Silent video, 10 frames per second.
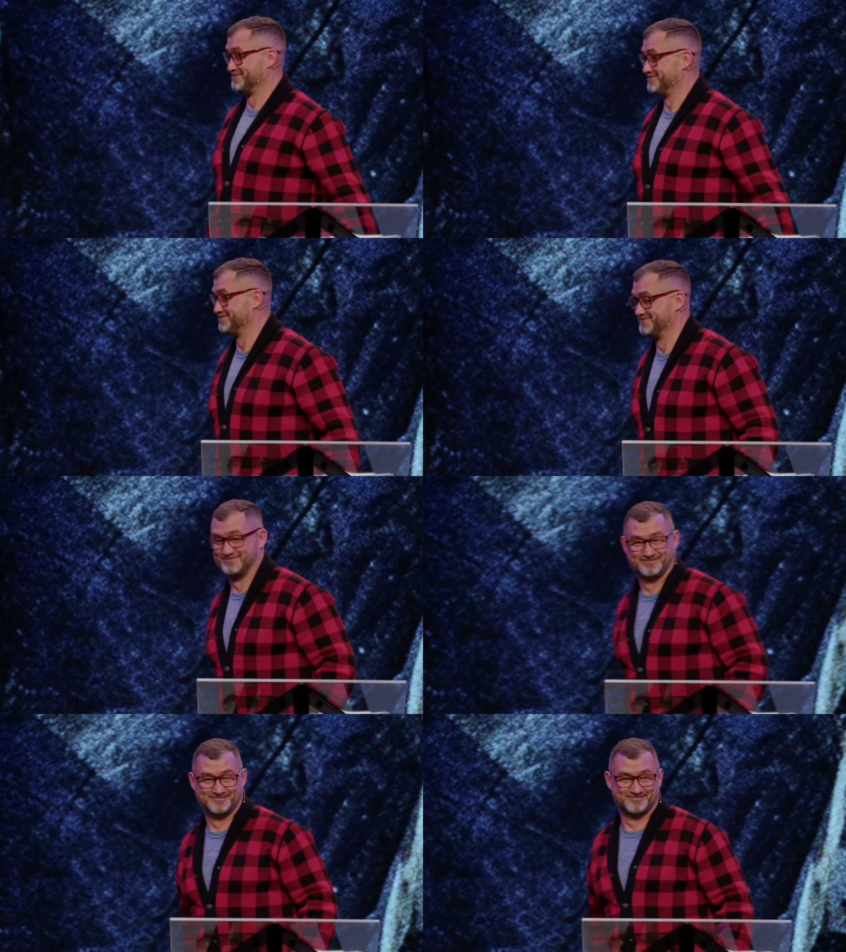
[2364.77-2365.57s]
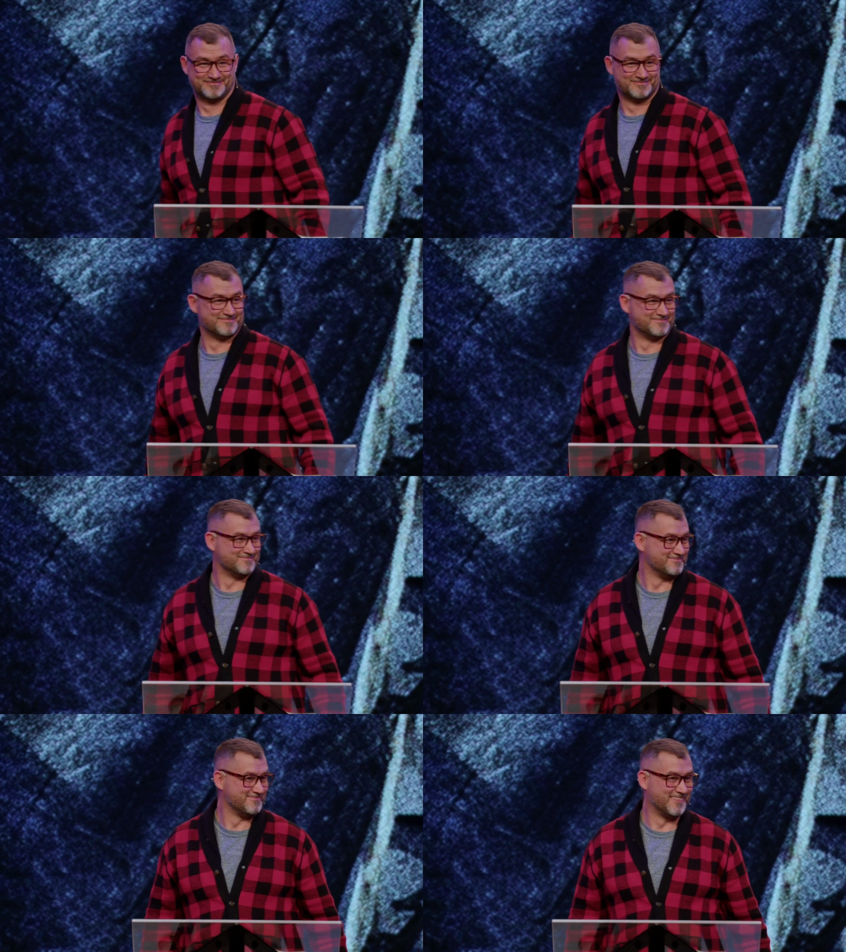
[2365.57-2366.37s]

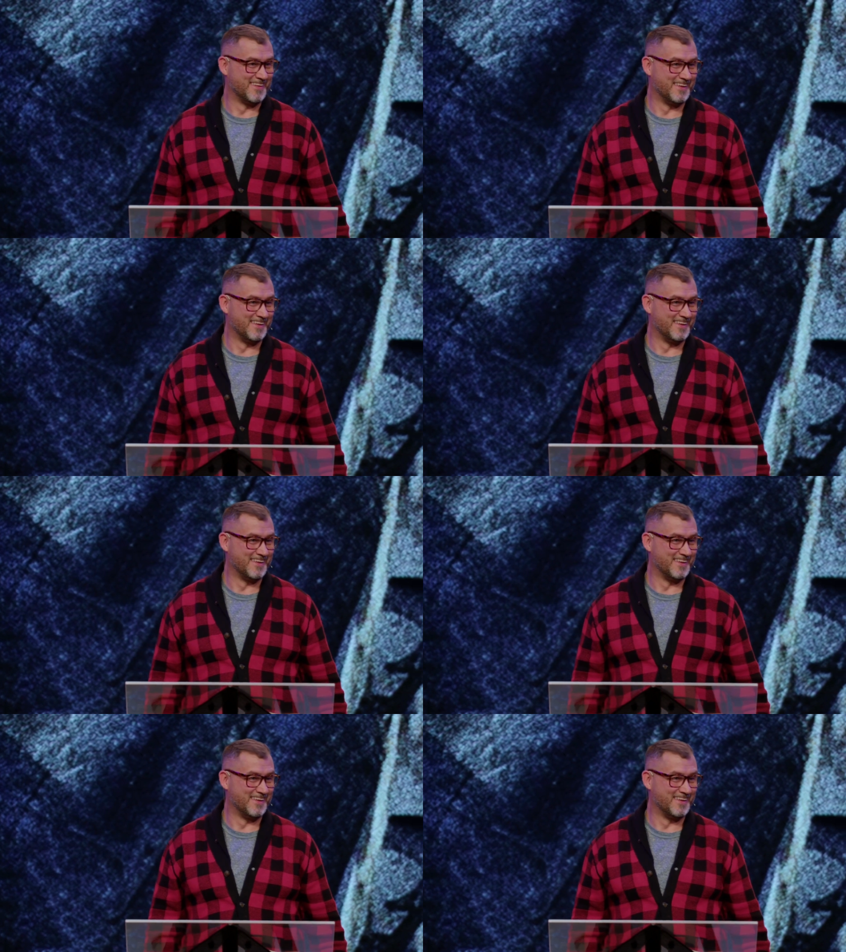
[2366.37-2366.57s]
(no one is talking)